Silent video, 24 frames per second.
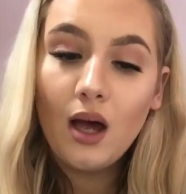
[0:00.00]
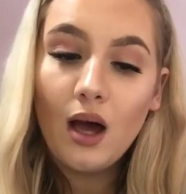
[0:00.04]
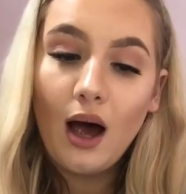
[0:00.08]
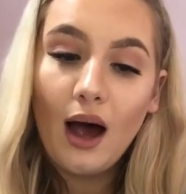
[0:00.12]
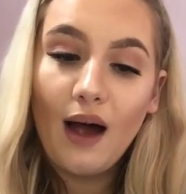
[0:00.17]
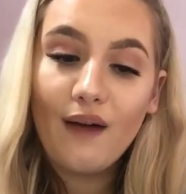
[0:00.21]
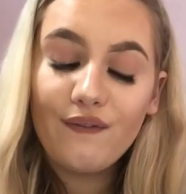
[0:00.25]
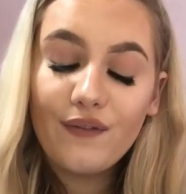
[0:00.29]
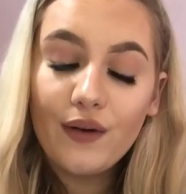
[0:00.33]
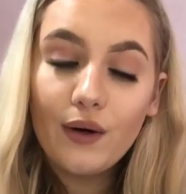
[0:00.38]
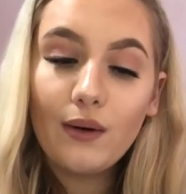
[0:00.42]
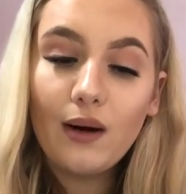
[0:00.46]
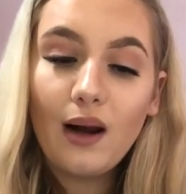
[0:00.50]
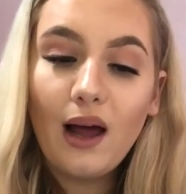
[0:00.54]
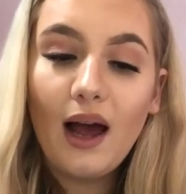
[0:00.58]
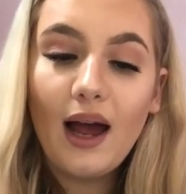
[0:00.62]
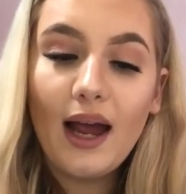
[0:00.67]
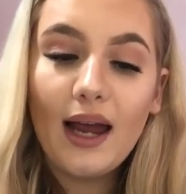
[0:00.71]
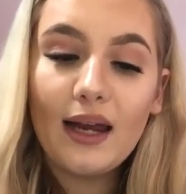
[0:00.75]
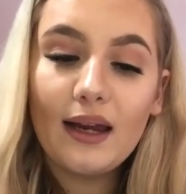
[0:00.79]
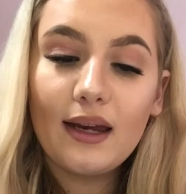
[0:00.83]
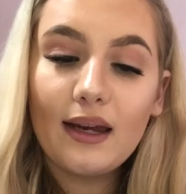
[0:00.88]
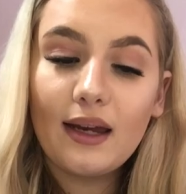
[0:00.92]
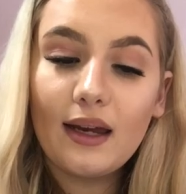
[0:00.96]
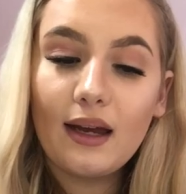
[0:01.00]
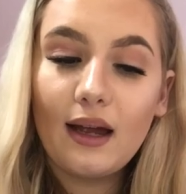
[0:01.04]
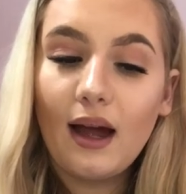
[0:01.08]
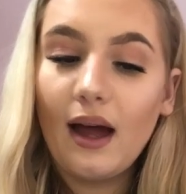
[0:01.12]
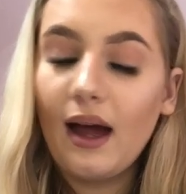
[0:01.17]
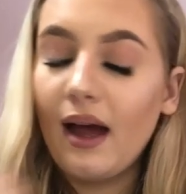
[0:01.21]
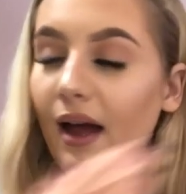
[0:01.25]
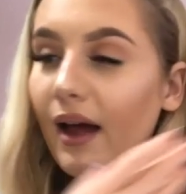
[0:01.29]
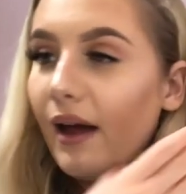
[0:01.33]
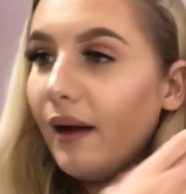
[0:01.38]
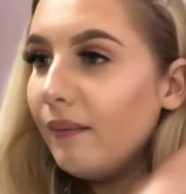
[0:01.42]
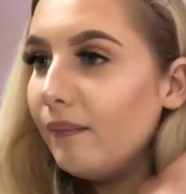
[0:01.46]
I feel like,
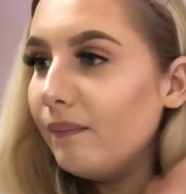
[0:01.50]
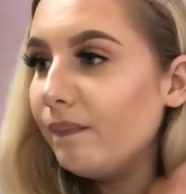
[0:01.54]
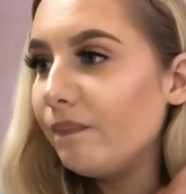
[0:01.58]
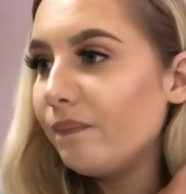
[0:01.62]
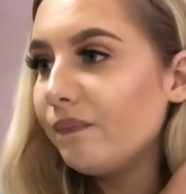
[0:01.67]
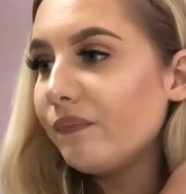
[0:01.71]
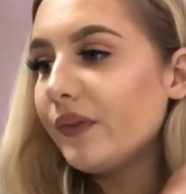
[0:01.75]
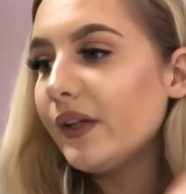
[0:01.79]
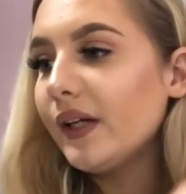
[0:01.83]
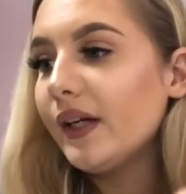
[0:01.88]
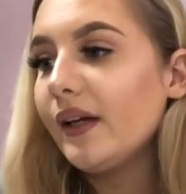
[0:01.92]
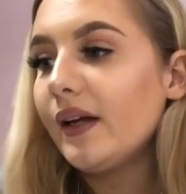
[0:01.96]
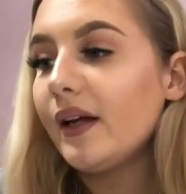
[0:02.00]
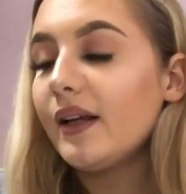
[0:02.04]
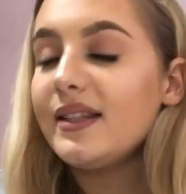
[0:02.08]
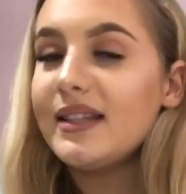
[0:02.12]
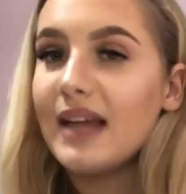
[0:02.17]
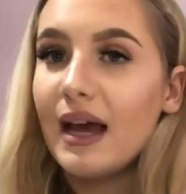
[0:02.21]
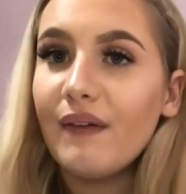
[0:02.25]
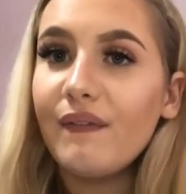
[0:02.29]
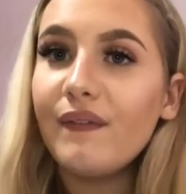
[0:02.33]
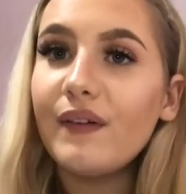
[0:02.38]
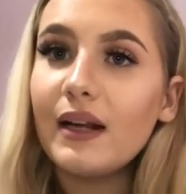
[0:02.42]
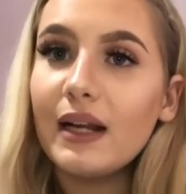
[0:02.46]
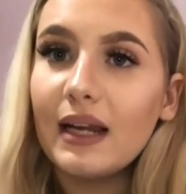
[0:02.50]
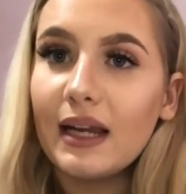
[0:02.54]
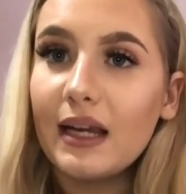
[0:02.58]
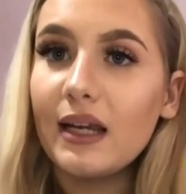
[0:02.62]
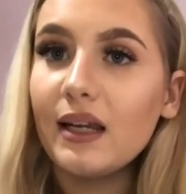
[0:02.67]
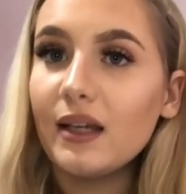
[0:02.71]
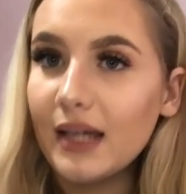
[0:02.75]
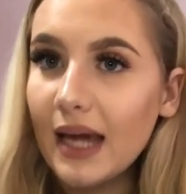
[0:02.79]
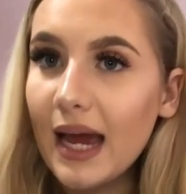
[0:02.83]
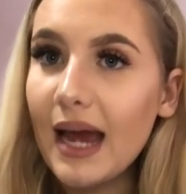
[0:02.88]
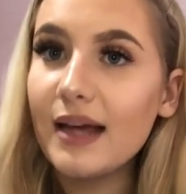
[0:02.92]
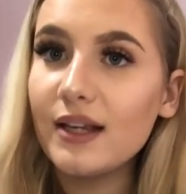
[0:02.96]
definitely,
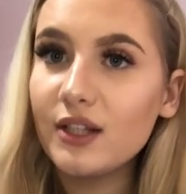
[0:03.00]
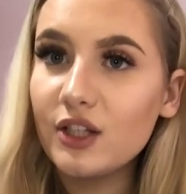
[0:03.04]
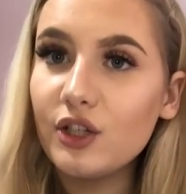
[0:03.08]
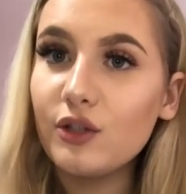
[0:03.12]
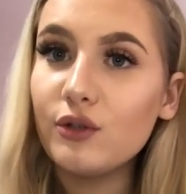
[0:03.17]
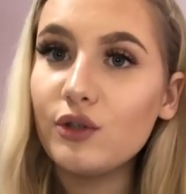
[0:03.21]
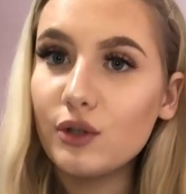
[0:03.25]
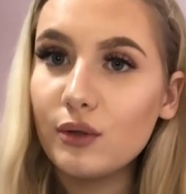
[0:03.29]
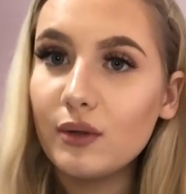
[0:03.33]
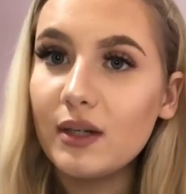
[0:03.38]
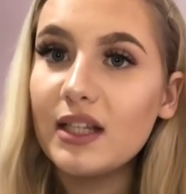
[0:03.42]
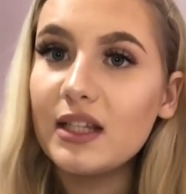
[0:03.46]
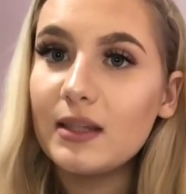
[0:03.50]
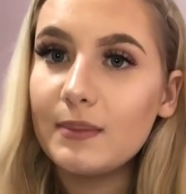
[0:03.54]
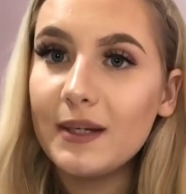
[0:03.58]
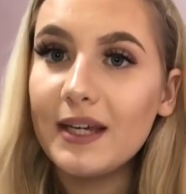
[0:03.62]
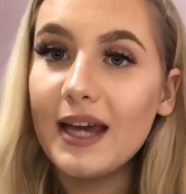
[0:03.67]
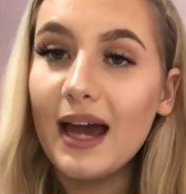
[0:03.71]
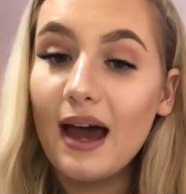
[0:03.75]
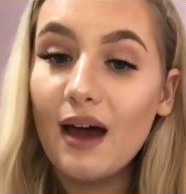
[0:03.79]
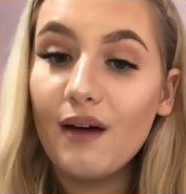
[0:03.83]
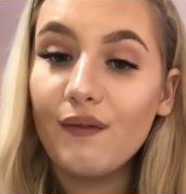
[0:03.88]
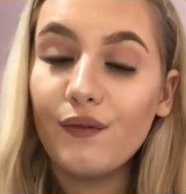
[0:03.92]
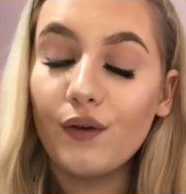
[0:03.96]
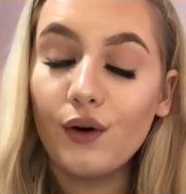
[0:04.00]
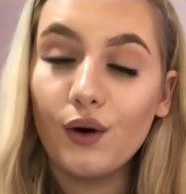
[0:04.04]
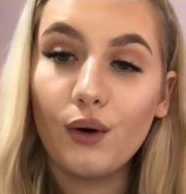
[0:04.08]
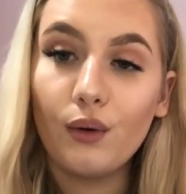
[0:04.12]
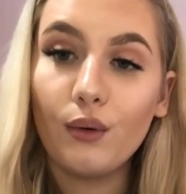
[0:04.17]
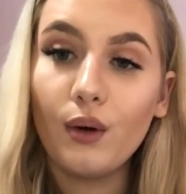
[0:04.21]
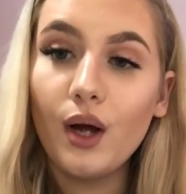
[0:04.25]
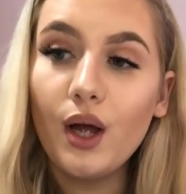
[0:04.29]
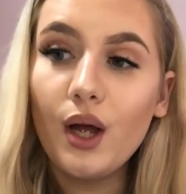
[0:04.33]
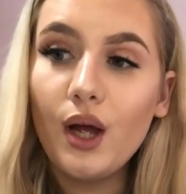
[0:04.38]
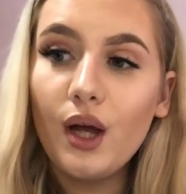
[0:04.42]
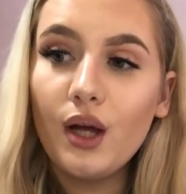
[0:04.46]
yes, you do need to be careful.